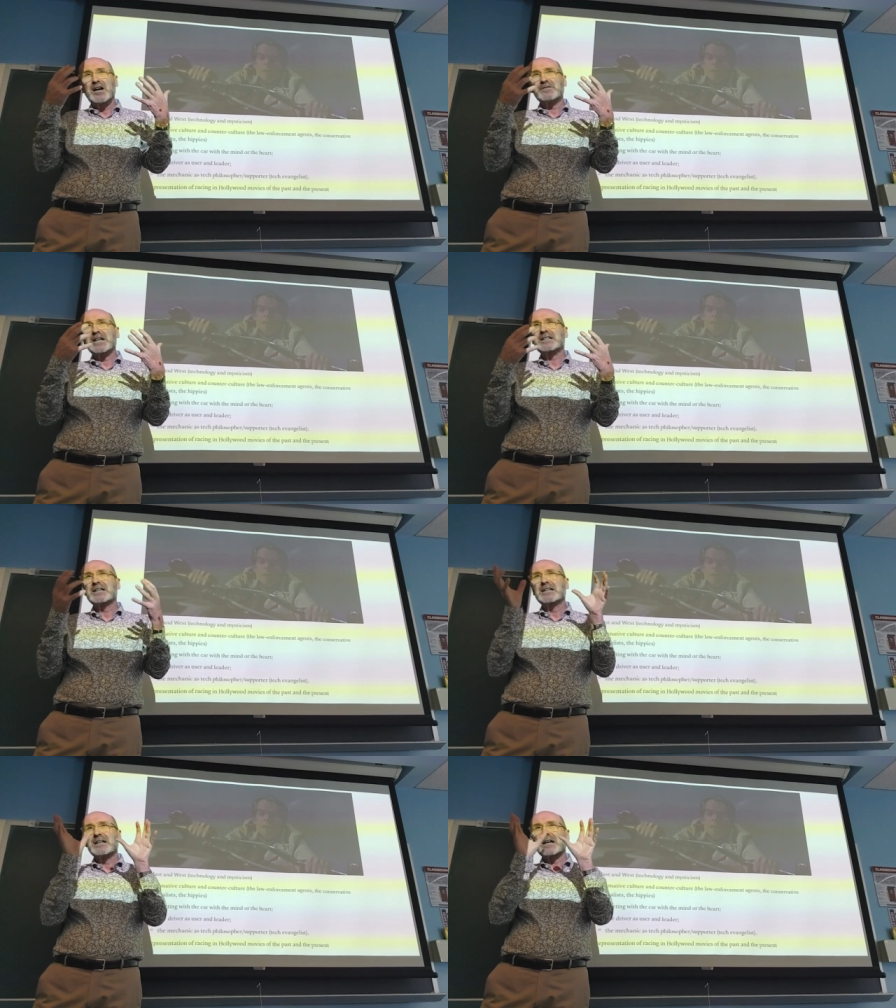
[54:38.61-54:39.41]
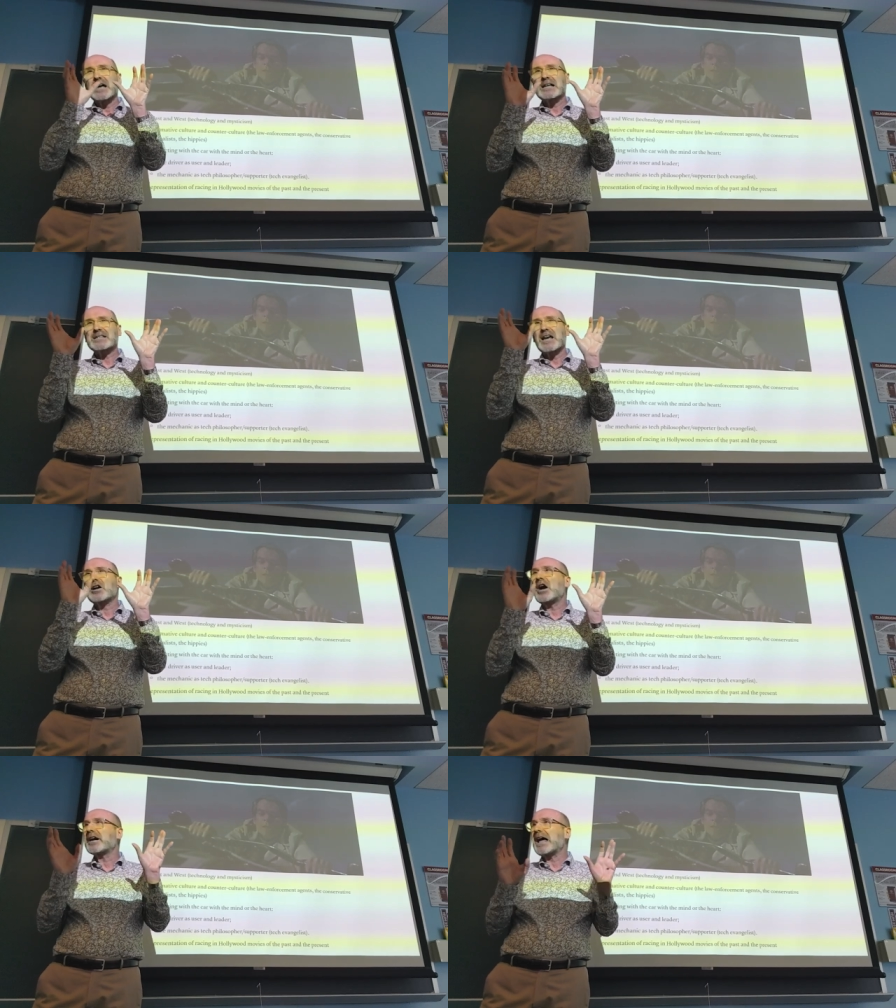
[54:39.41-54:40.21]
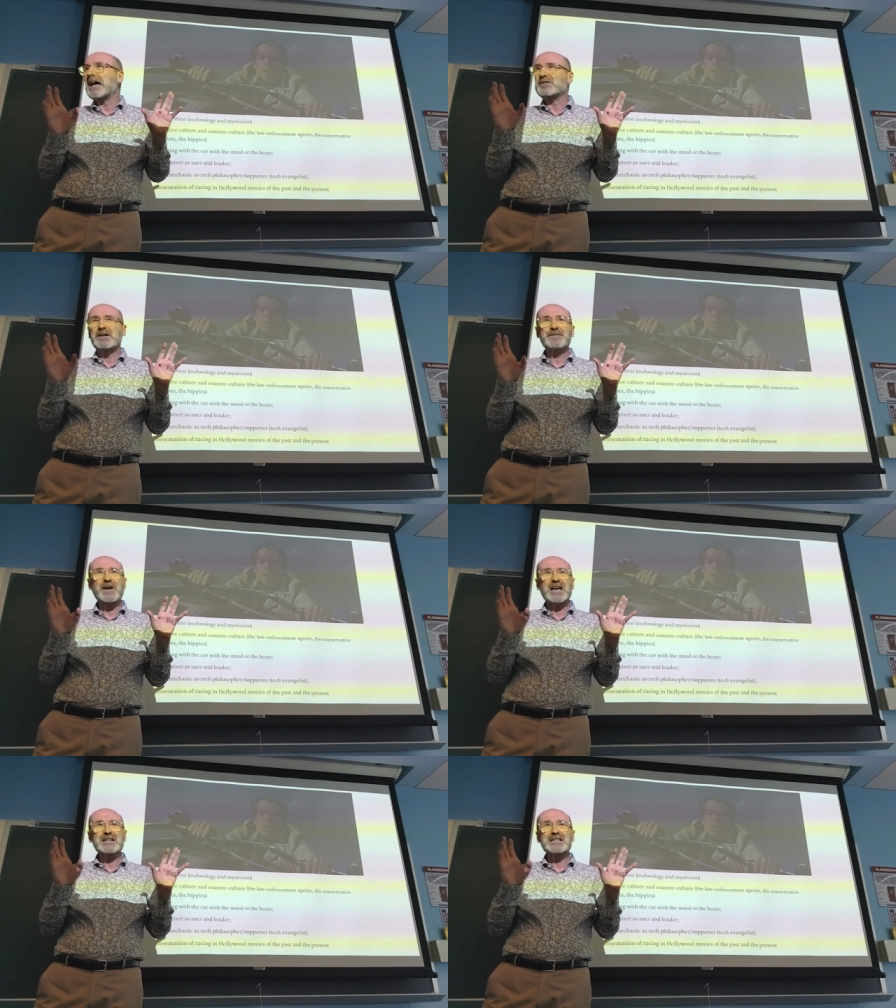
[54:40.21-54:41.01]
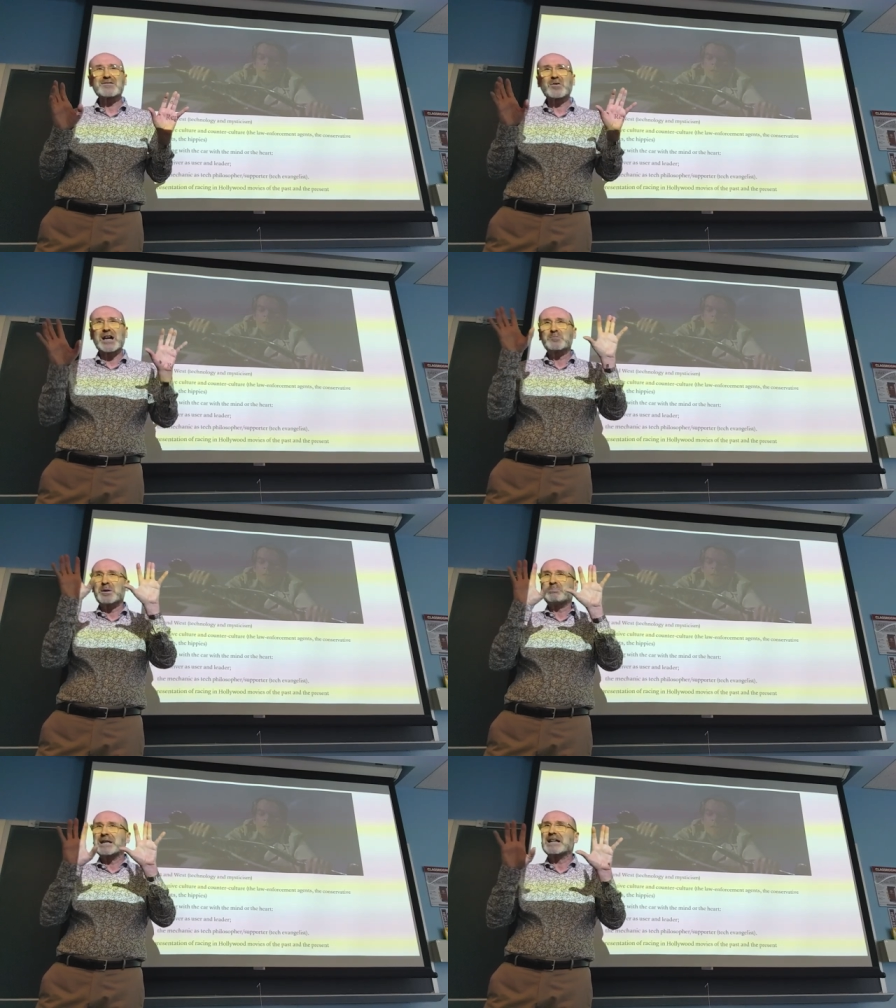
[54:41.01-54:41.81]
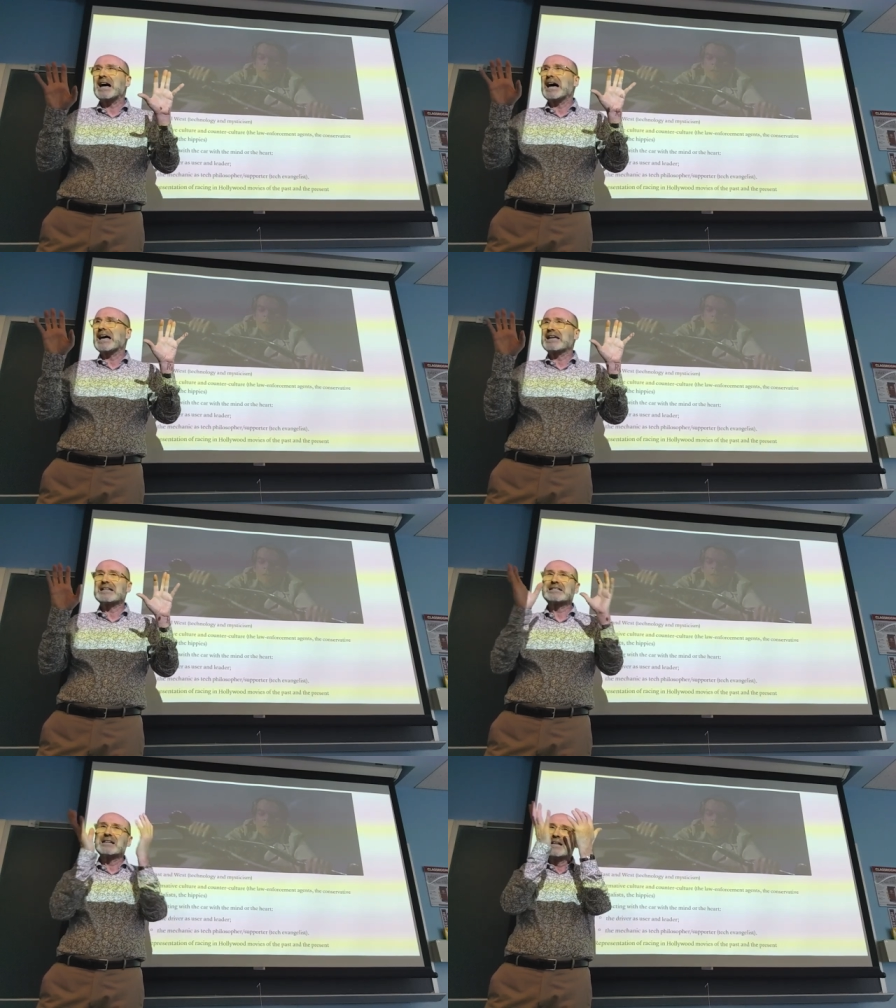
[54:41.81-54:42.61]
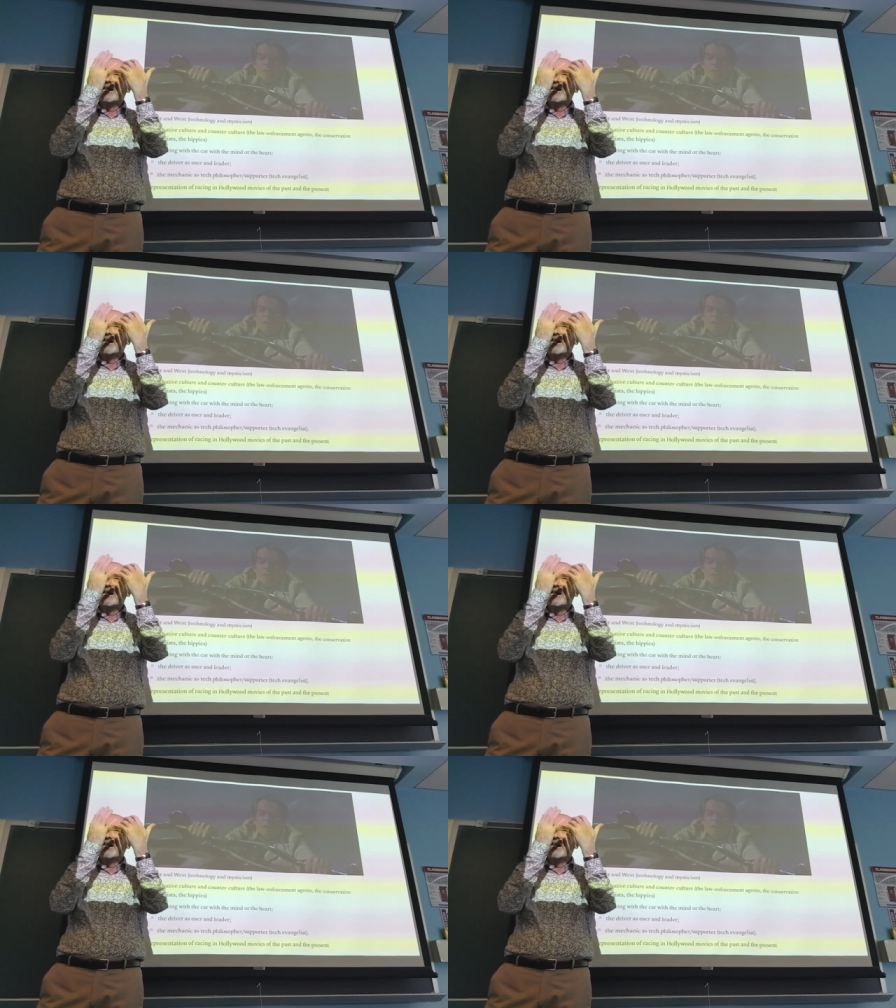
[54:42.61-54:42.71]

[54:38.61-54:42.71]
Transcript: of it as a car having a face, right, with big eyes,